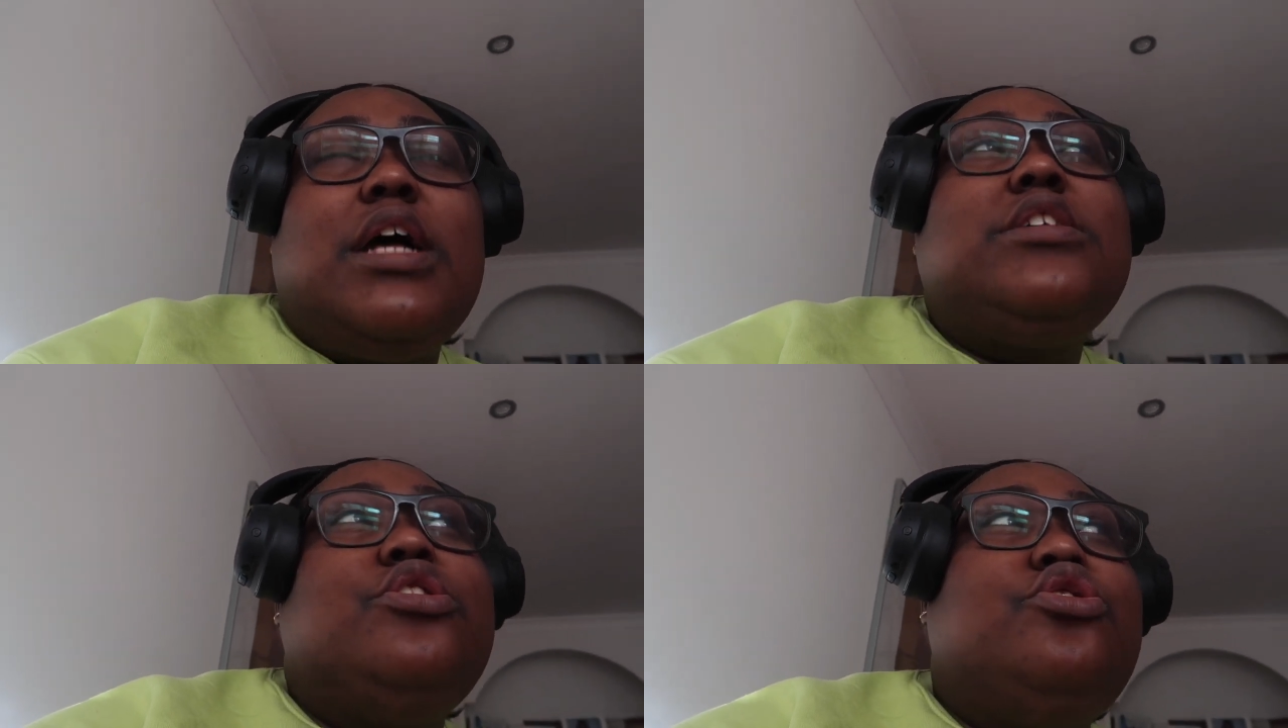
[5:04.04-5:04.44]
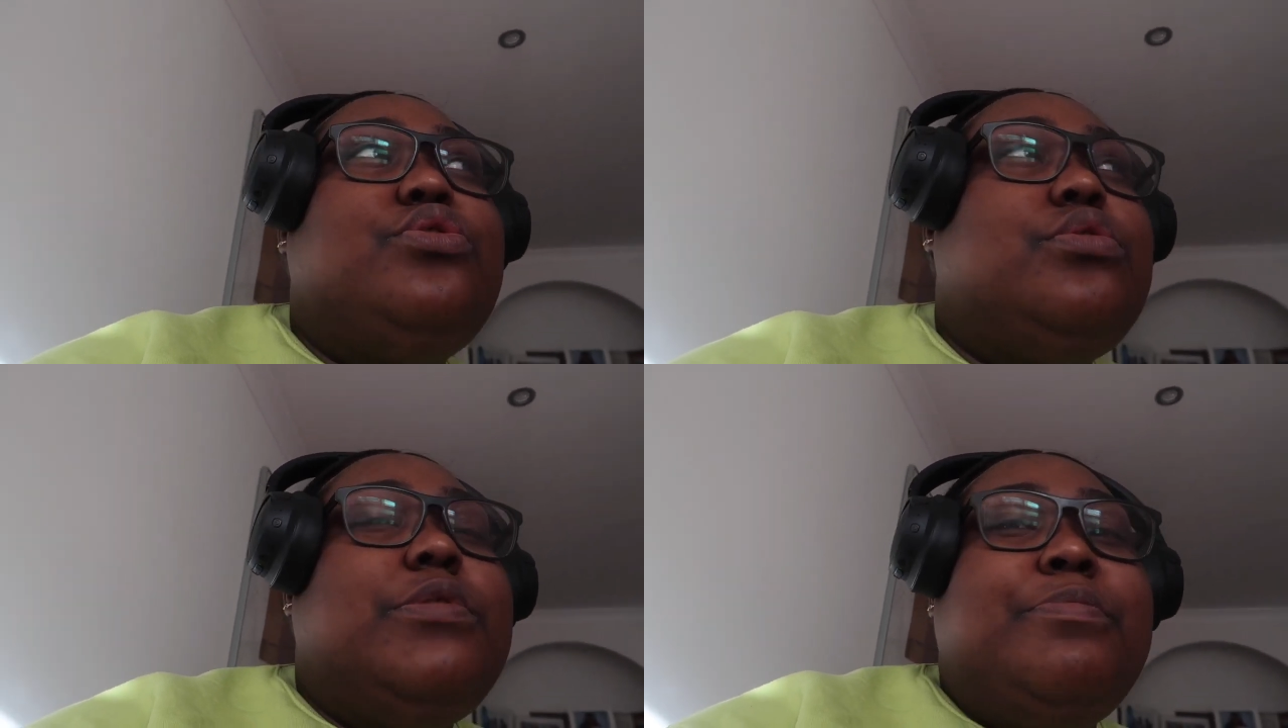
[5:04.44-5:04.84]
Actually,
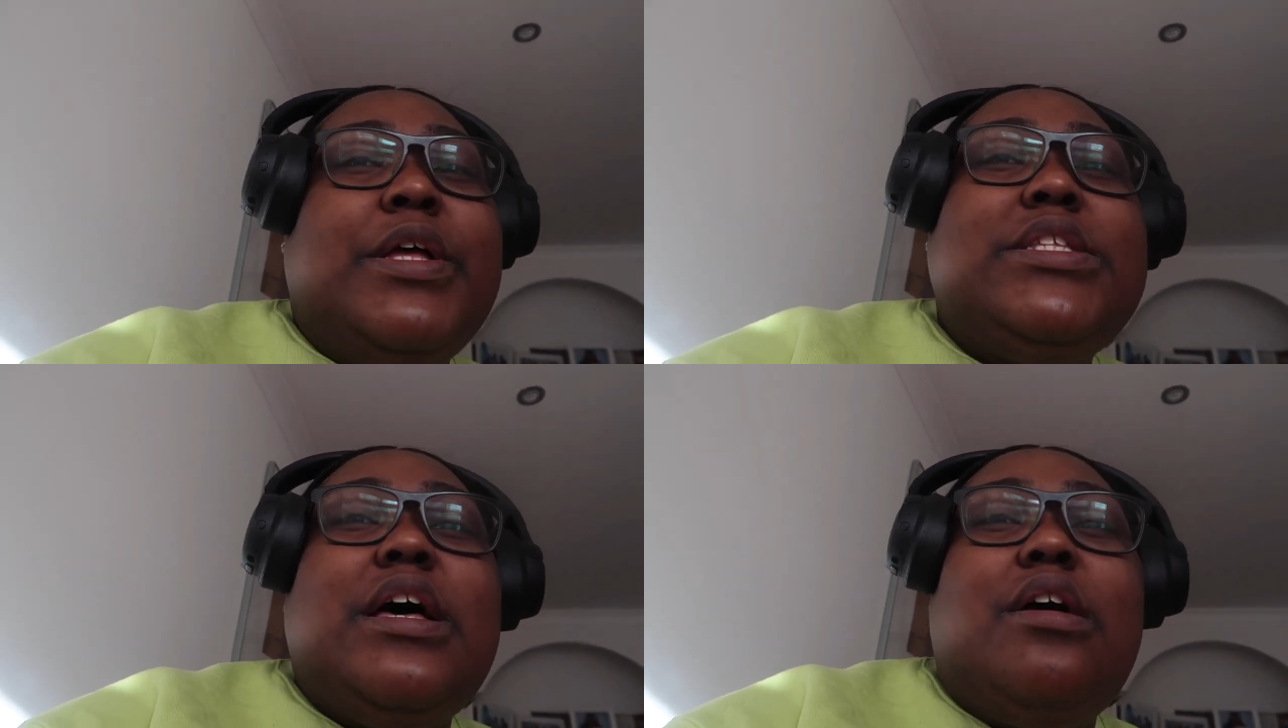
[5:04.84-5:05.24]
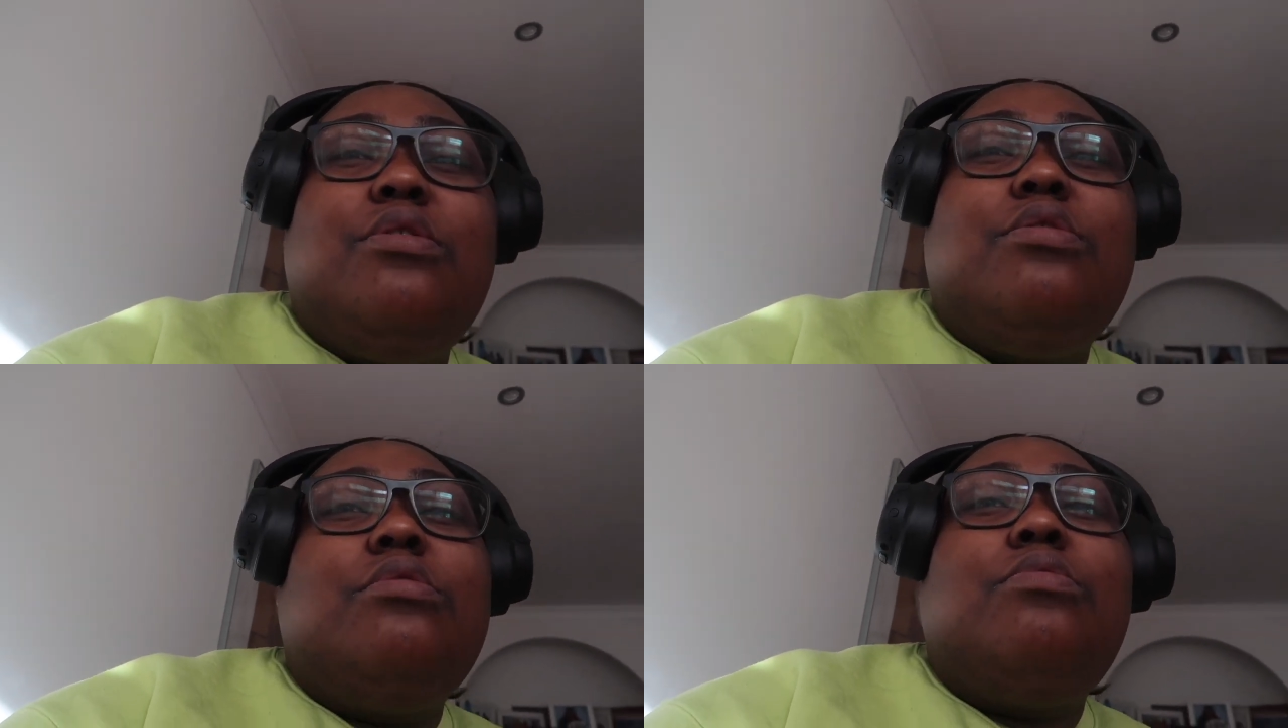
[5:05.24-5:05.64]
juice would be better
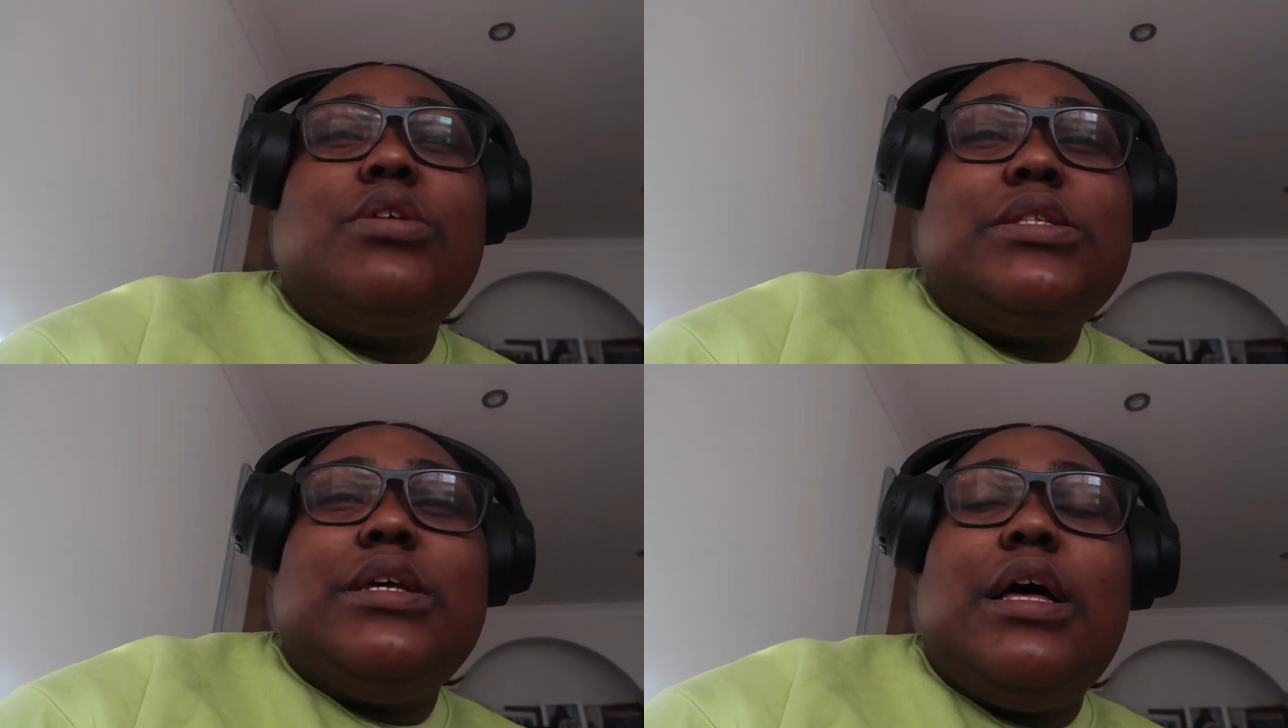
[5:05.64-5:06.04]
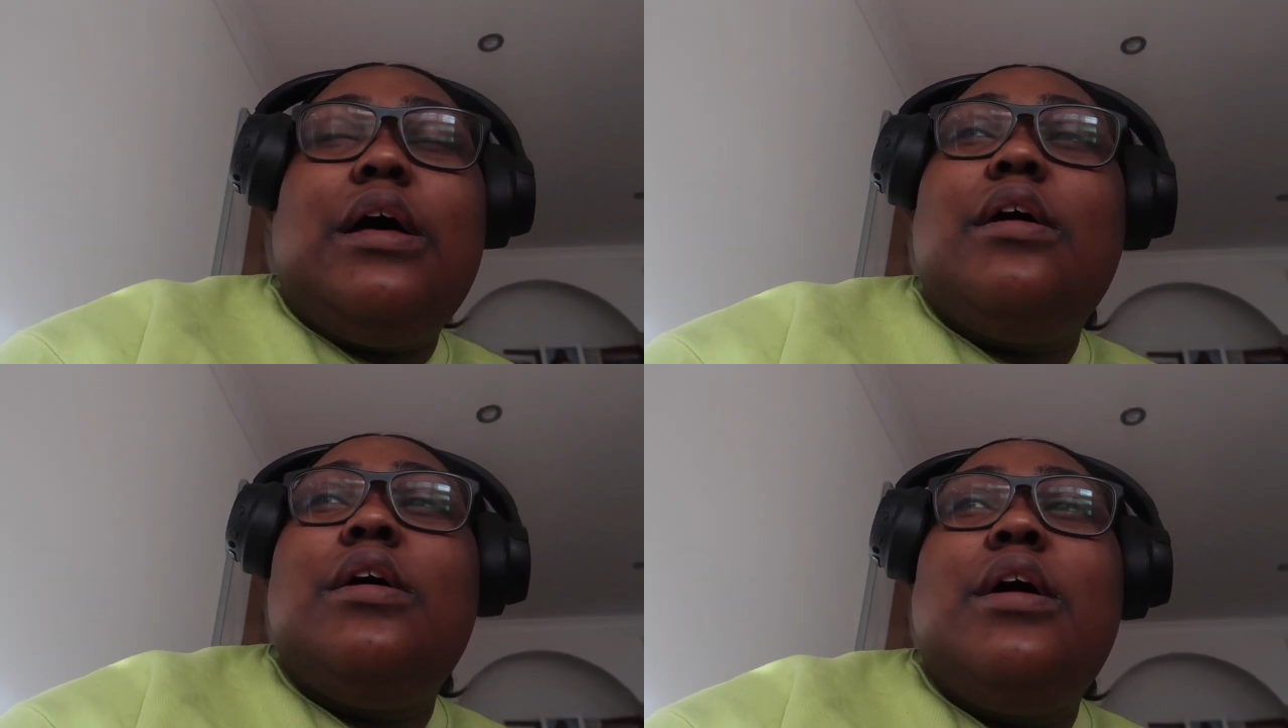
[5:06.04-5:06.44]
or water